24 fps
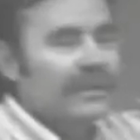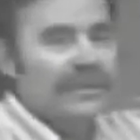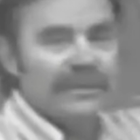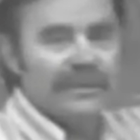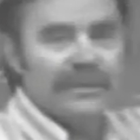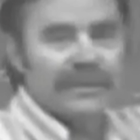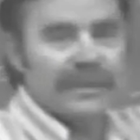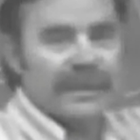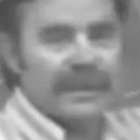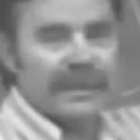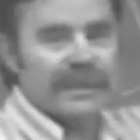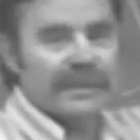
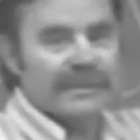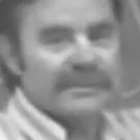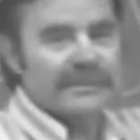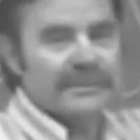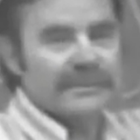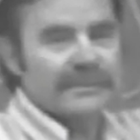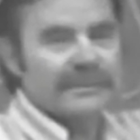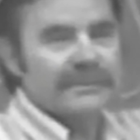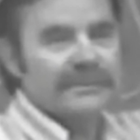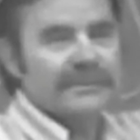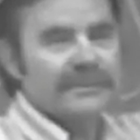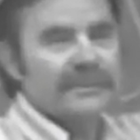know the
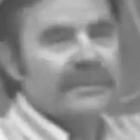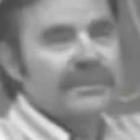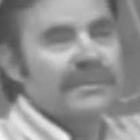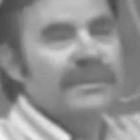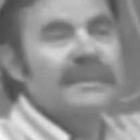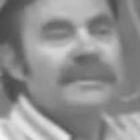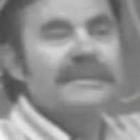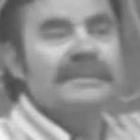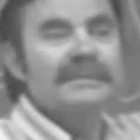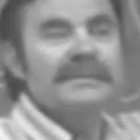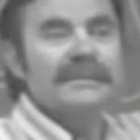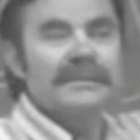answer. So
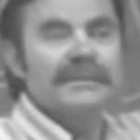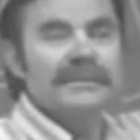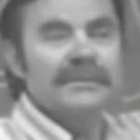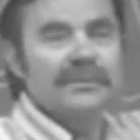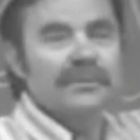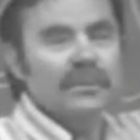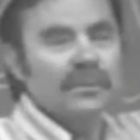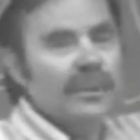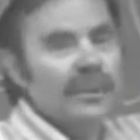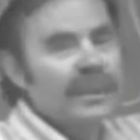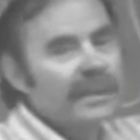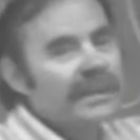this
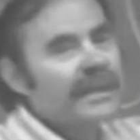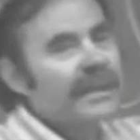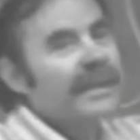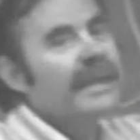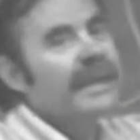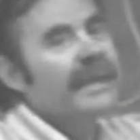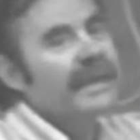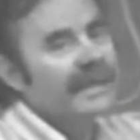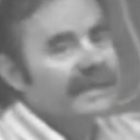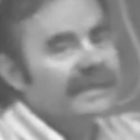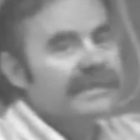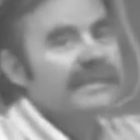one
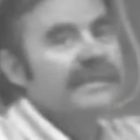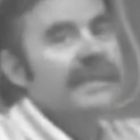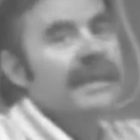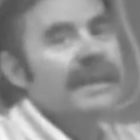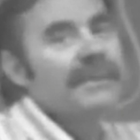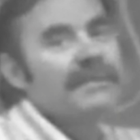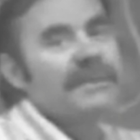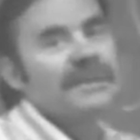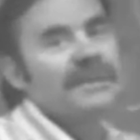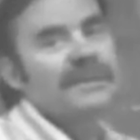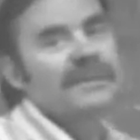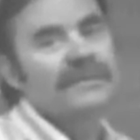day isn't
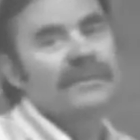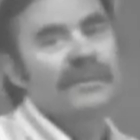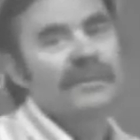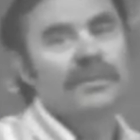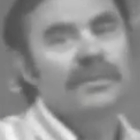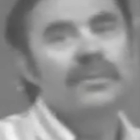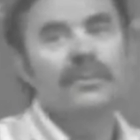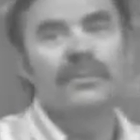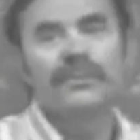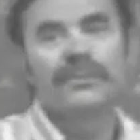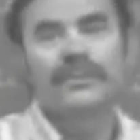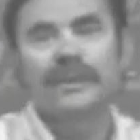that much of an
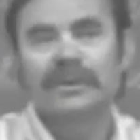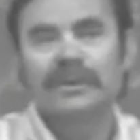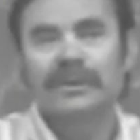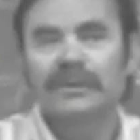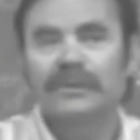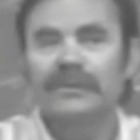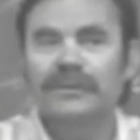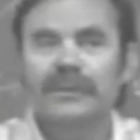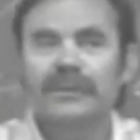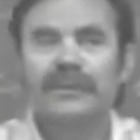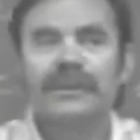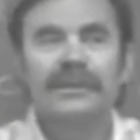improvement
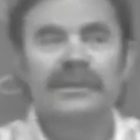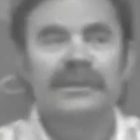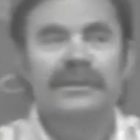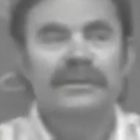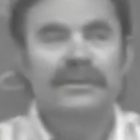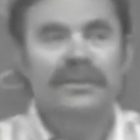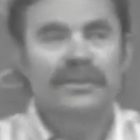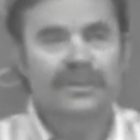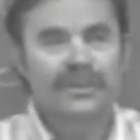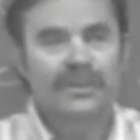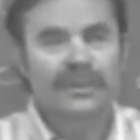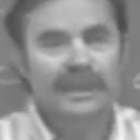over
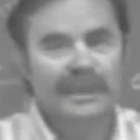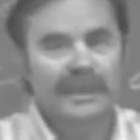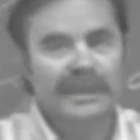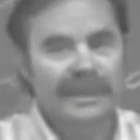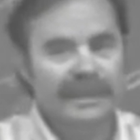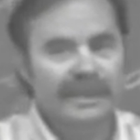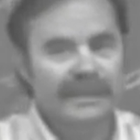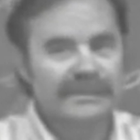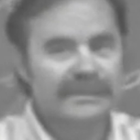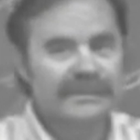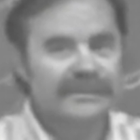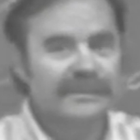the three
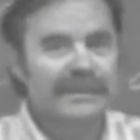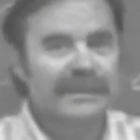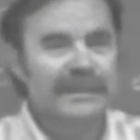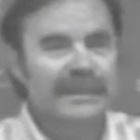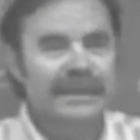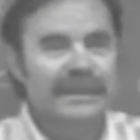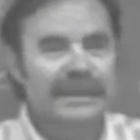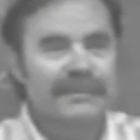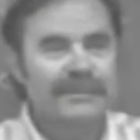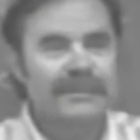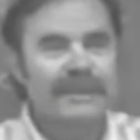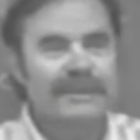days.
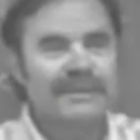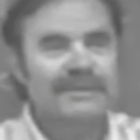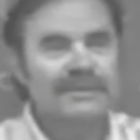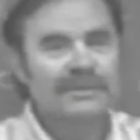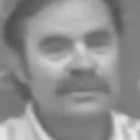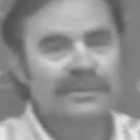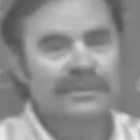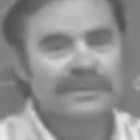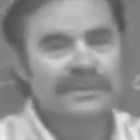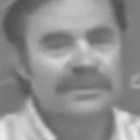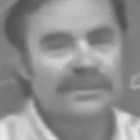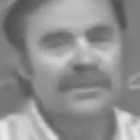It means you
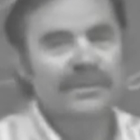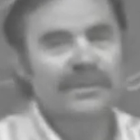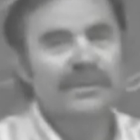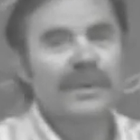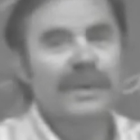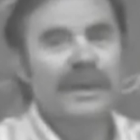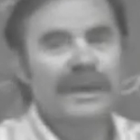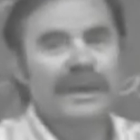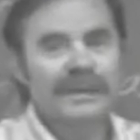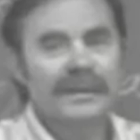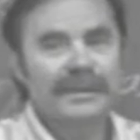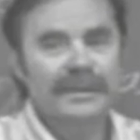don't store the
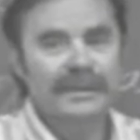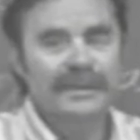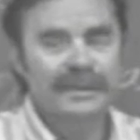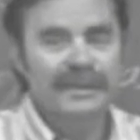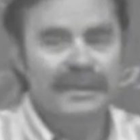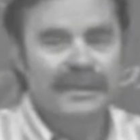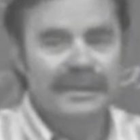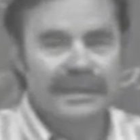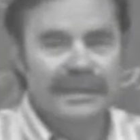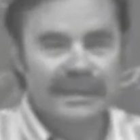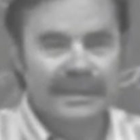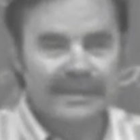wine in the,
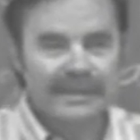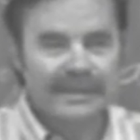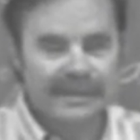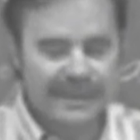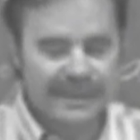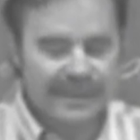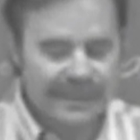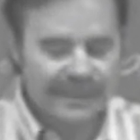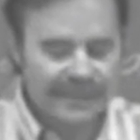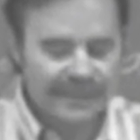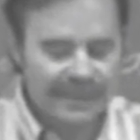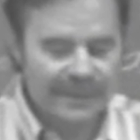in
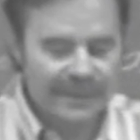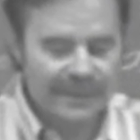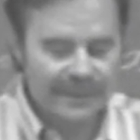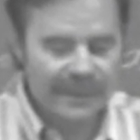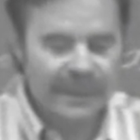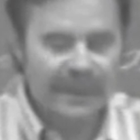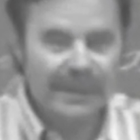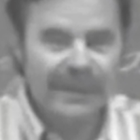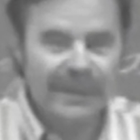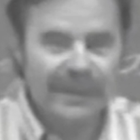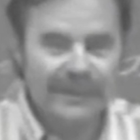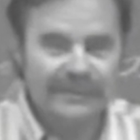the uh,
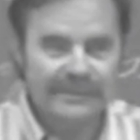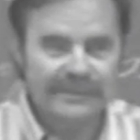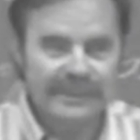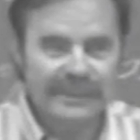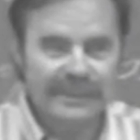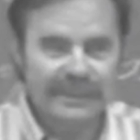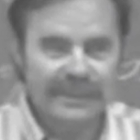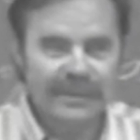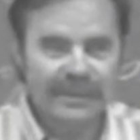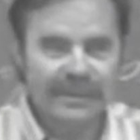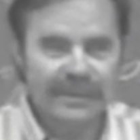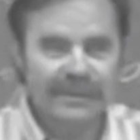warehouse
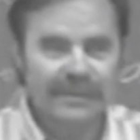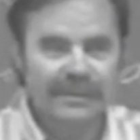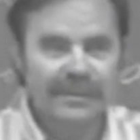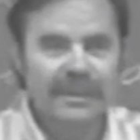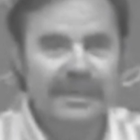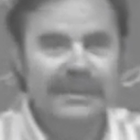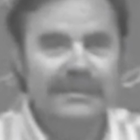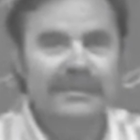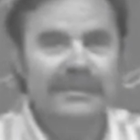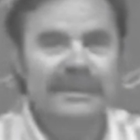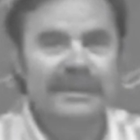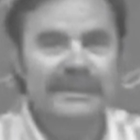that long,
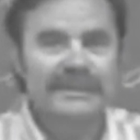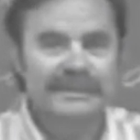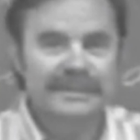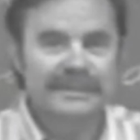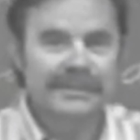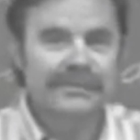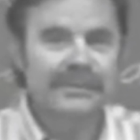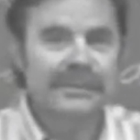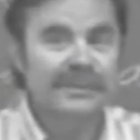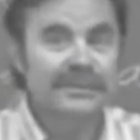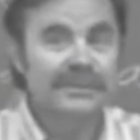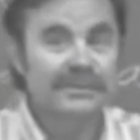but it
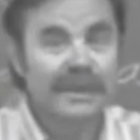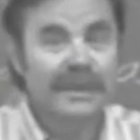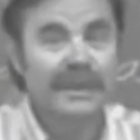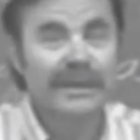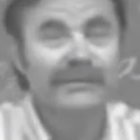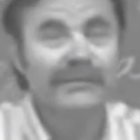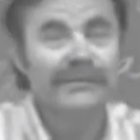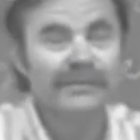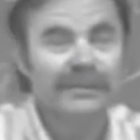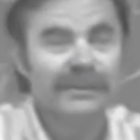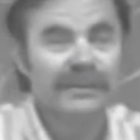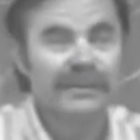still means you
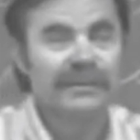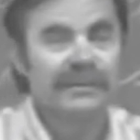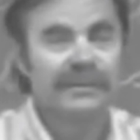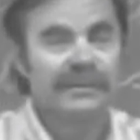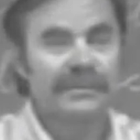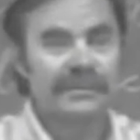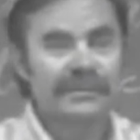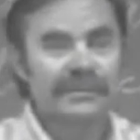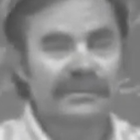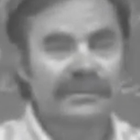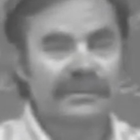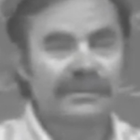have, to,
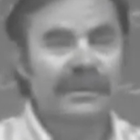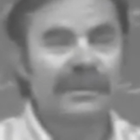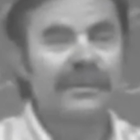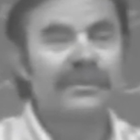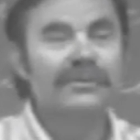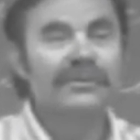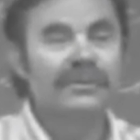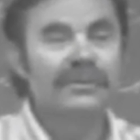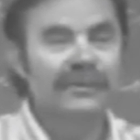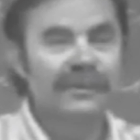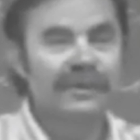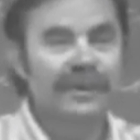
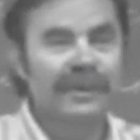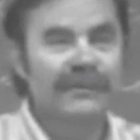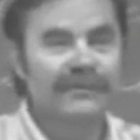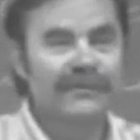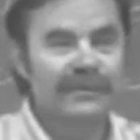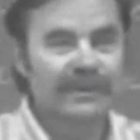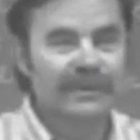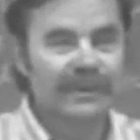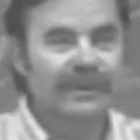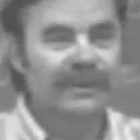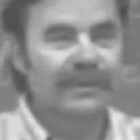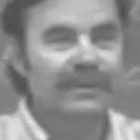you have
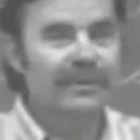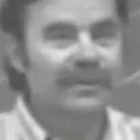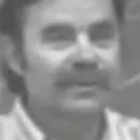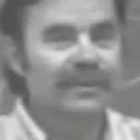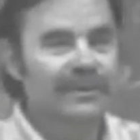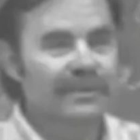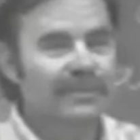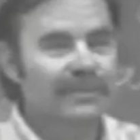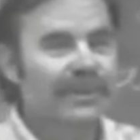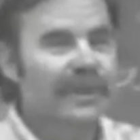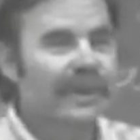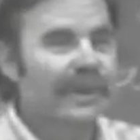to
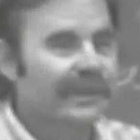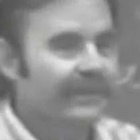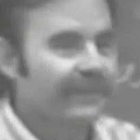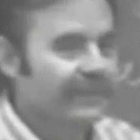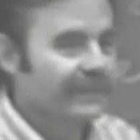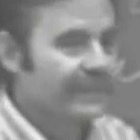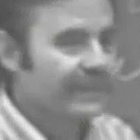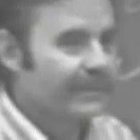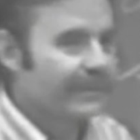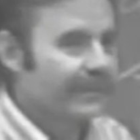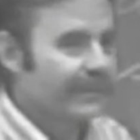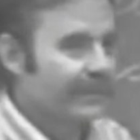uncork the wine if
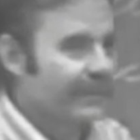there's something